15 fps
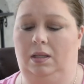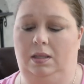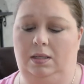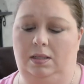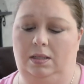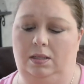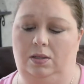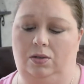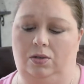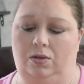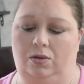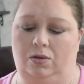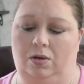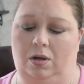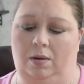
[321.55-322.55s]
this is
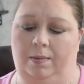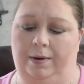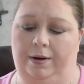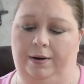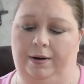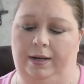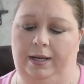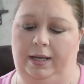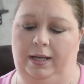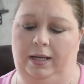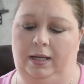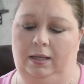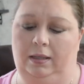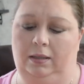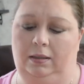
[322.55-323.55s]
strawberry,
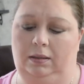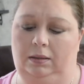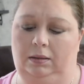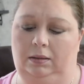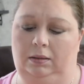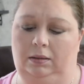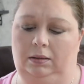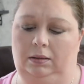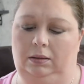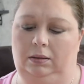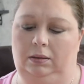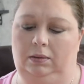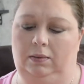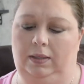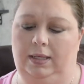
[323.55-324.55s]

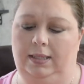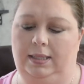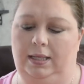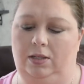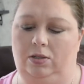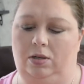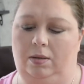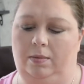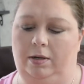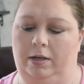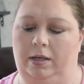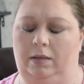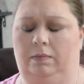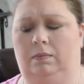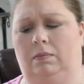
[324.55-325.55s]
what did I say,
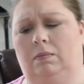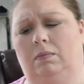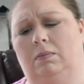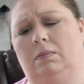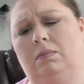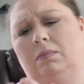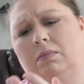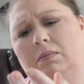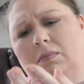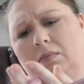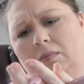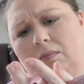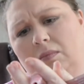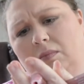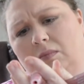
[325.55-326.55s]
strawberry,
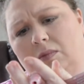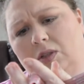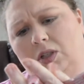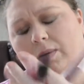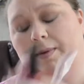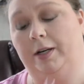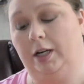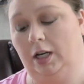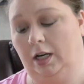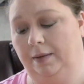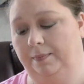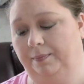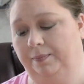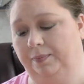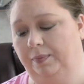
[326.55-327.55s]
strawberry cream.
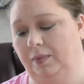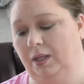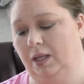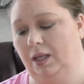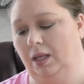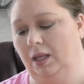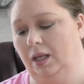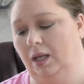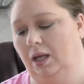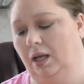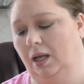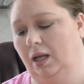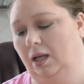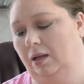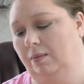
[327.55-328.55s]

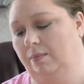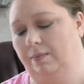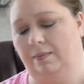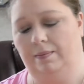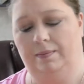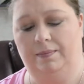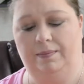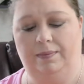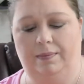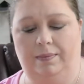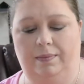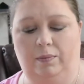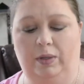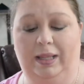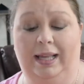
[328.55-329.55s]
Um,
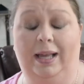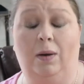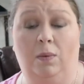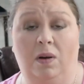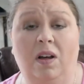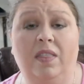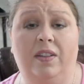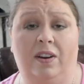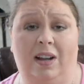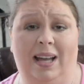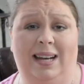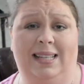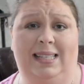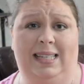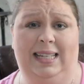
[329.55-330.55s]
when they go on, they're
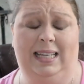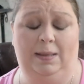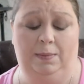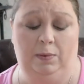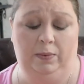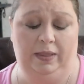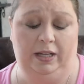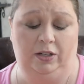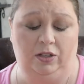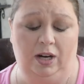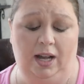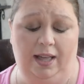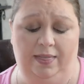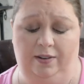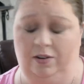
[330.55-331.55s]
kind of sticky, but when they
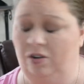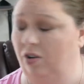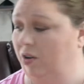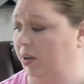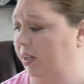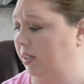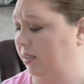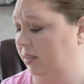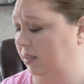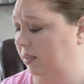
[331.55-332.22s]
dry, they're not.